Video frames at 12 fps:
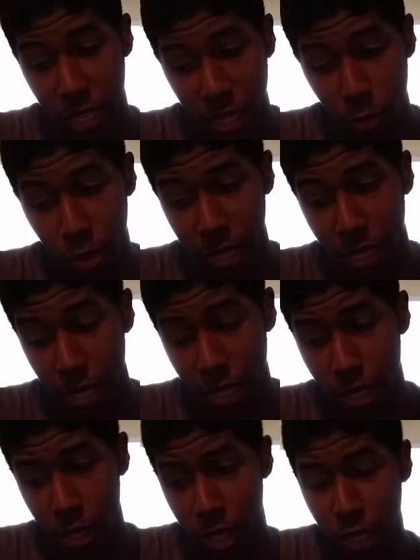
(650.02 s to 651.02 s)
he played
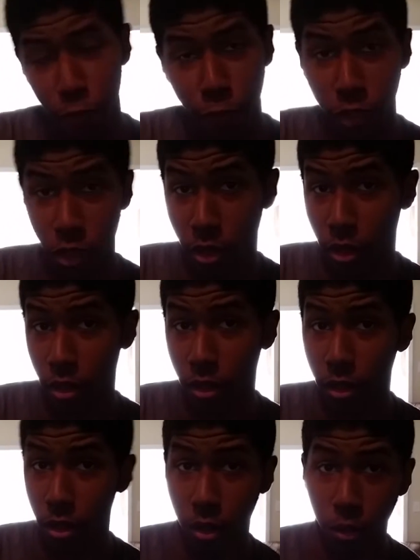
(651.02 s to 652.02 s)
D-Fissure,
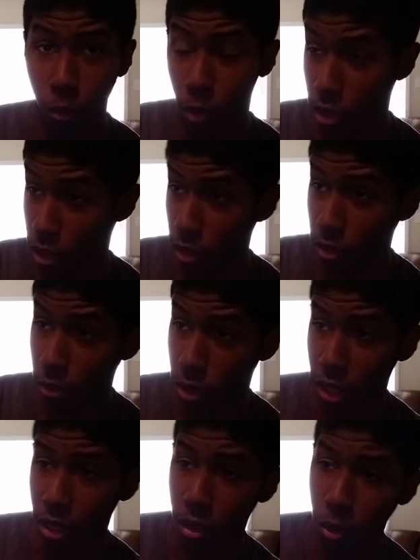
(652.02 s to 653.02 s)
which
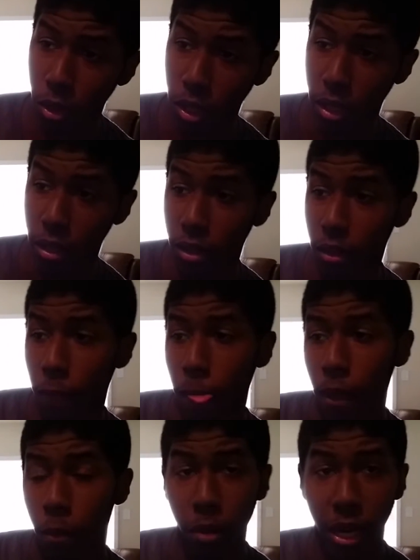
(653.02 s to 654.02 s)
was like, okay,
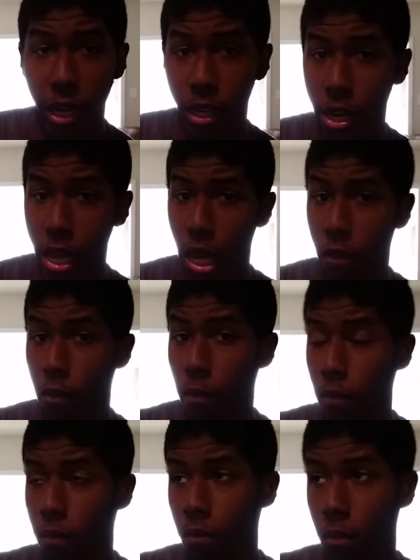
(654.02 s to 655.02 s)
but I didn't have
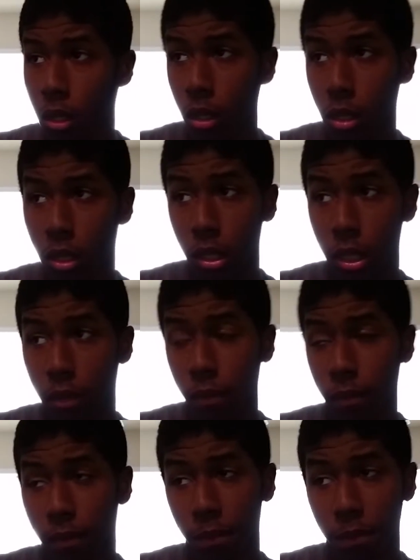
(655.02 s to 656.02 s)
an
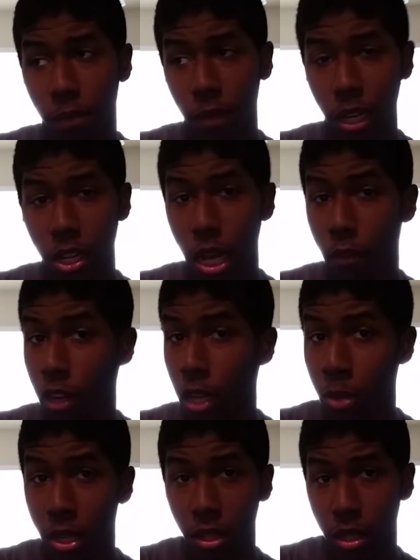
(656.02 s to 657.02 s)

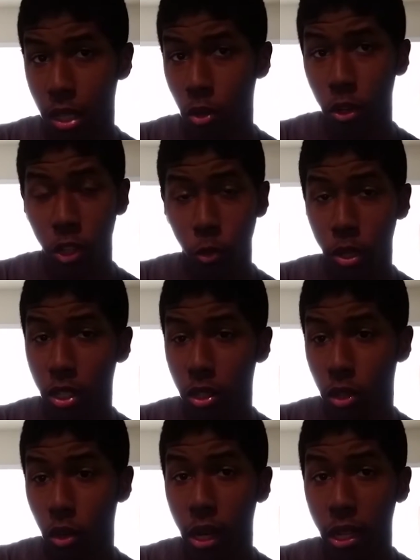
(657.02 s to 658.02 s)
MST or a
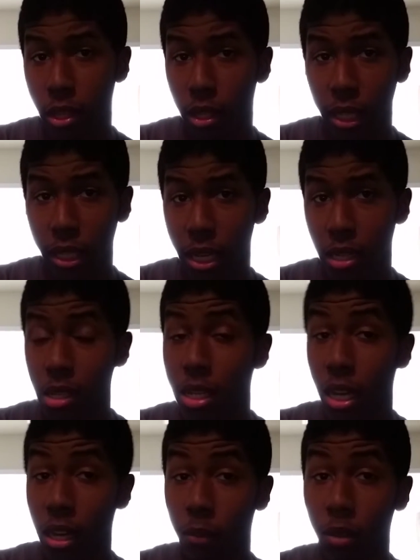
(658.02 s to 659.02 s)
Twister or anything like that at the
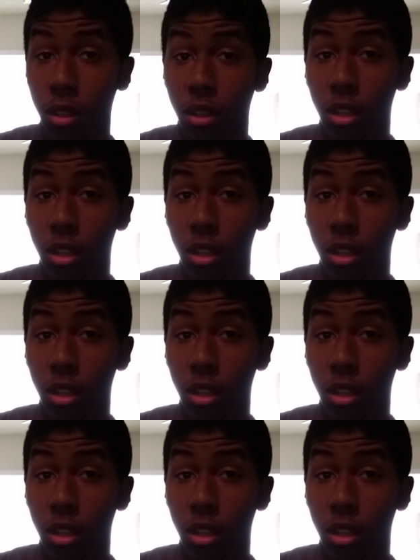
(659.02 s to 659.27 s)
time.